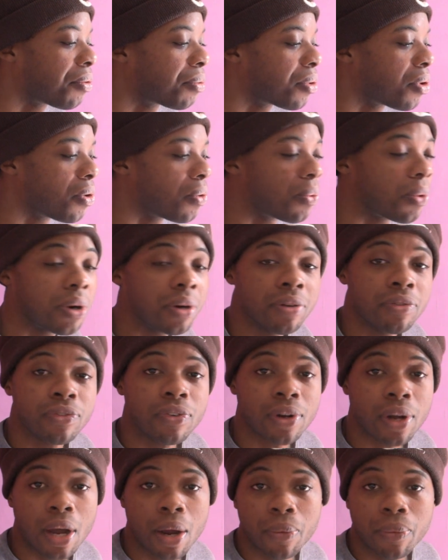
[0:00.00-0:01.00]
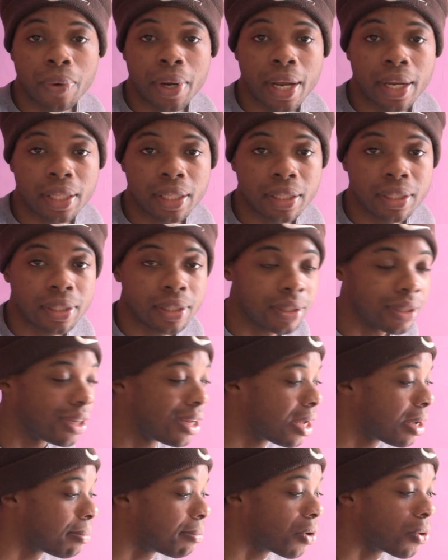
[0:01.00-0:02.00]
don't know what the fuck I'm reacting to,
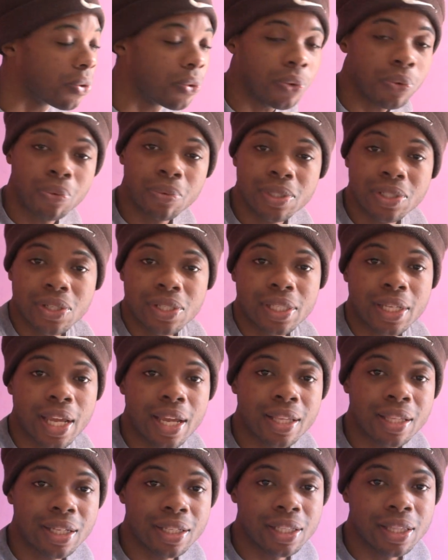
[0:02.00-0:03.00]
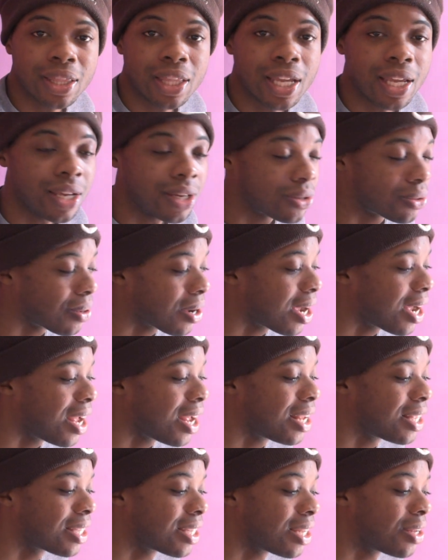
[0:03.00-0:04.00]
but we just getting the things right
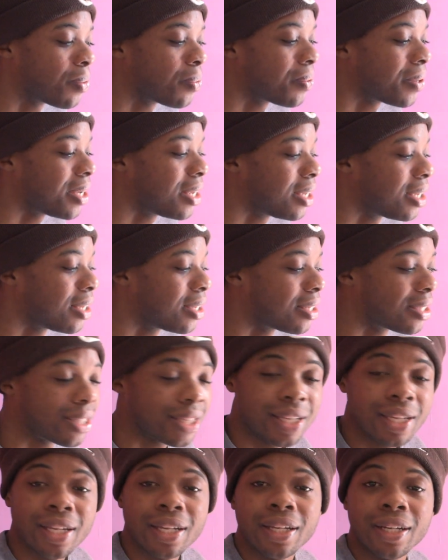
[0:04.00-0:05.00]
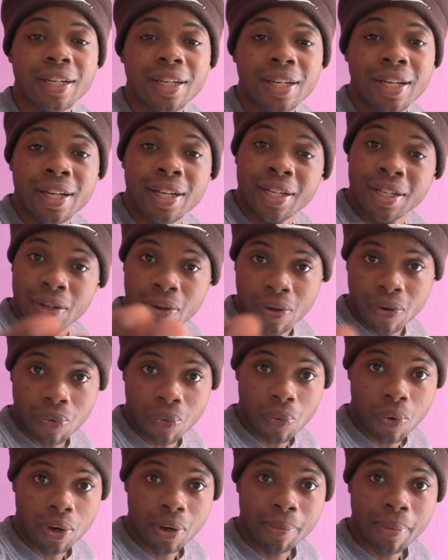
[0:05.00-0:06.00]
until
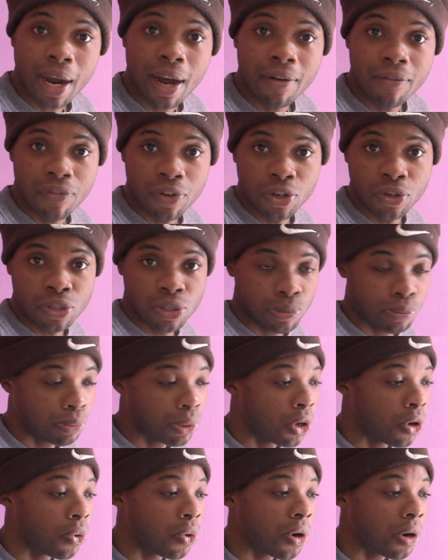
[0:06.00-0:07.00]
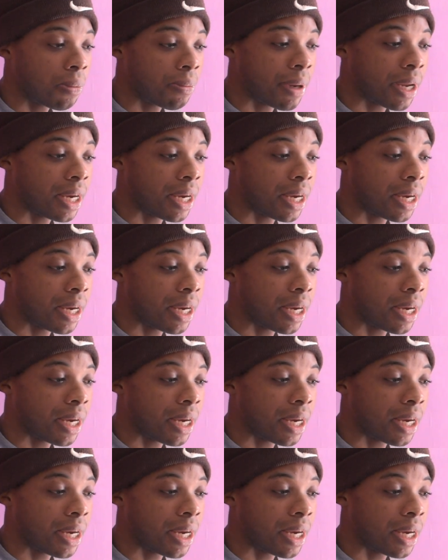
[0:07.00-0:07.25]
one of my videos blow up,